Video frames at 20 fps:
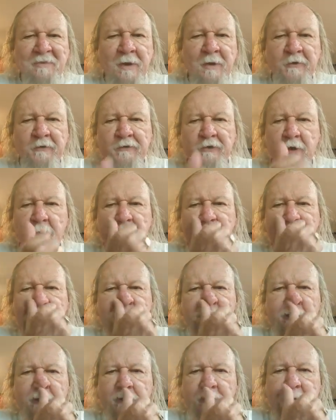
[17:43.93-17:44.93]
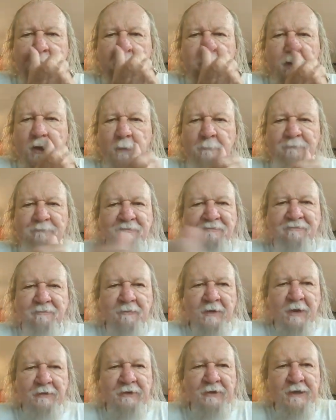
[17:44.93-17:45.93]
Still black cherry and plum.
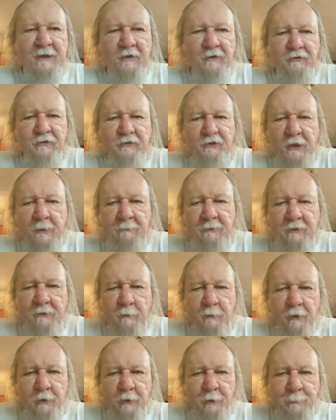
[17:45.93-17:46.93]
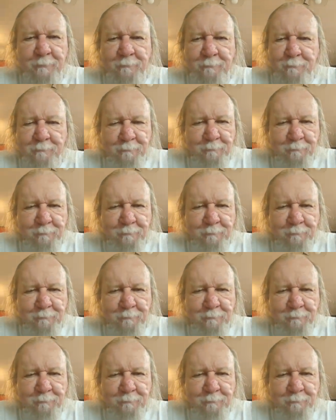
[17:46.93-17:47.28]
Nothing else is coming through.